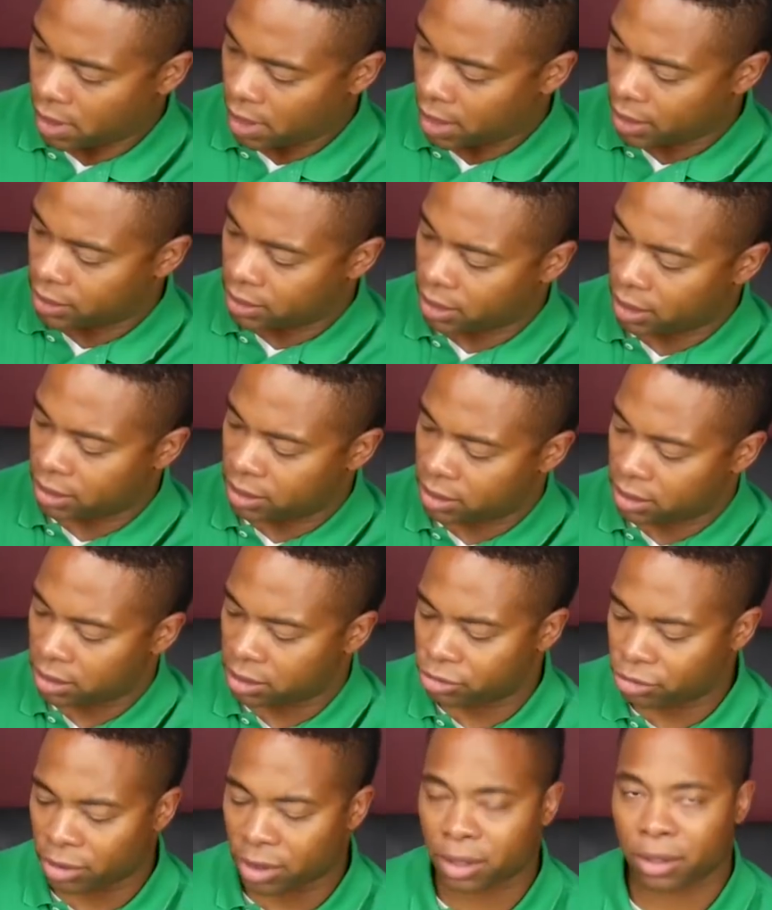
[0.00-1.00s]
I touch the
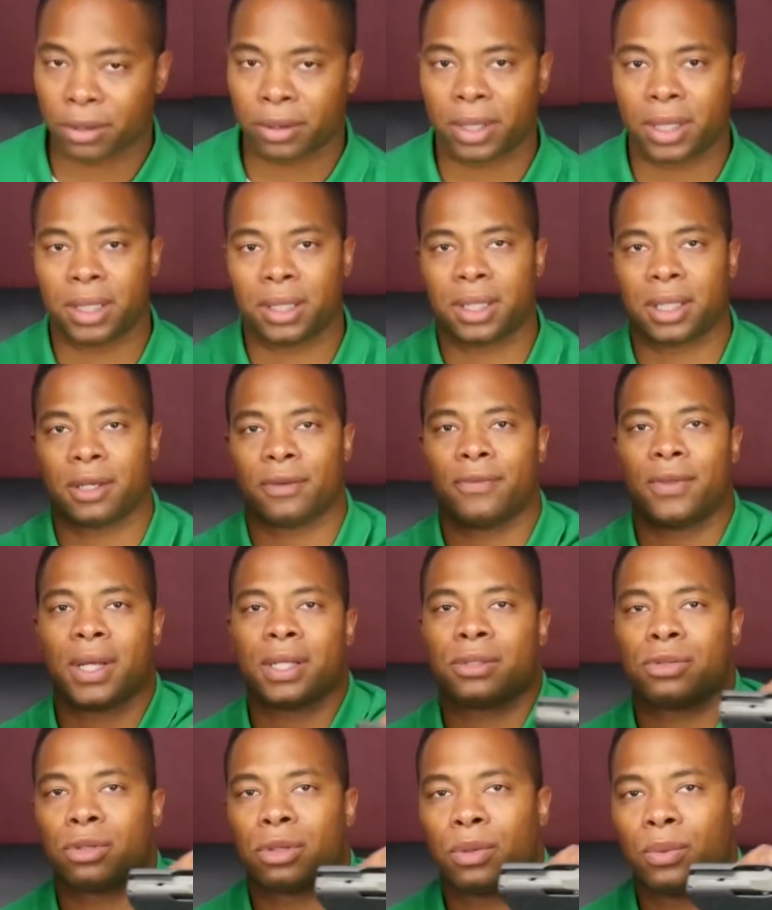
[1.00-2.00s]
trigger or anything of
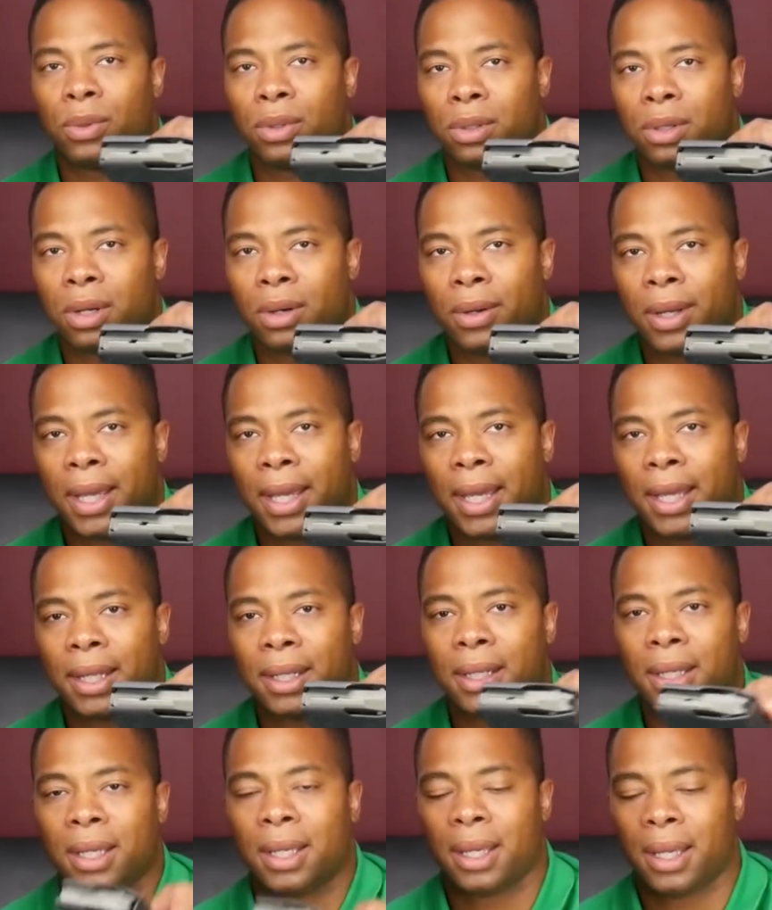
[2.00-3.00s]
that sort, we'll go
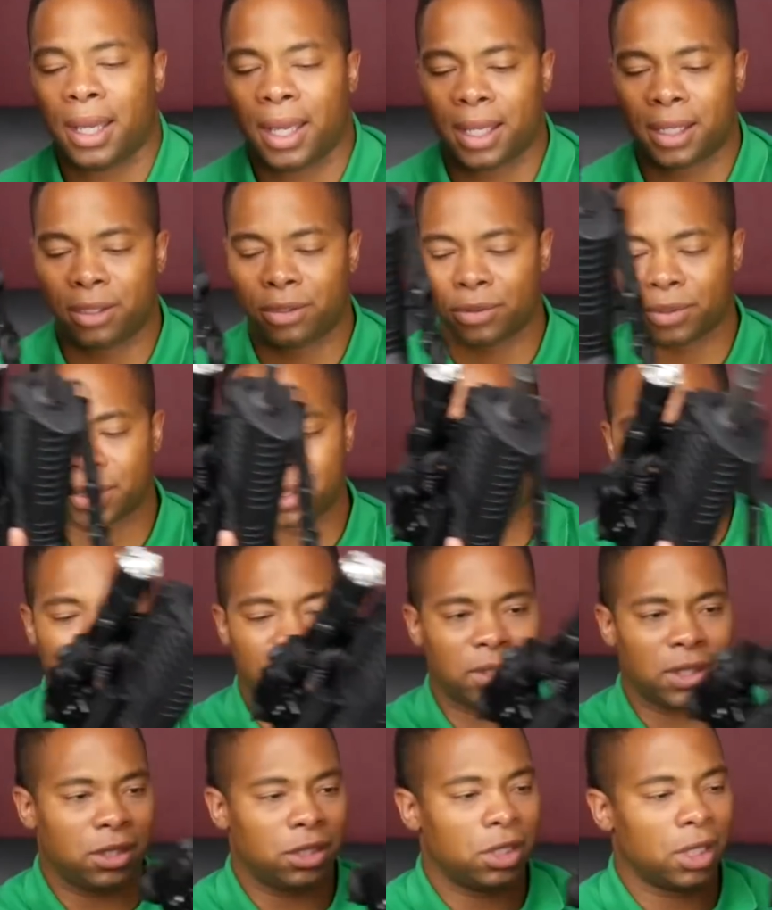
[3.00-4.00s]
ahead and do a
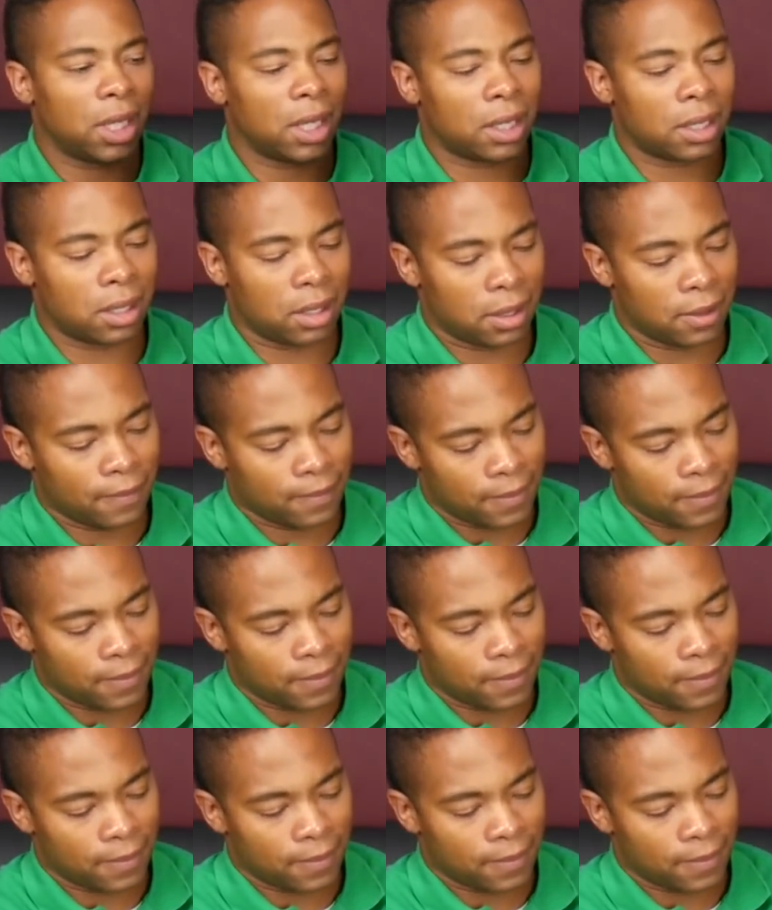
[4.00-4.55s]
safety check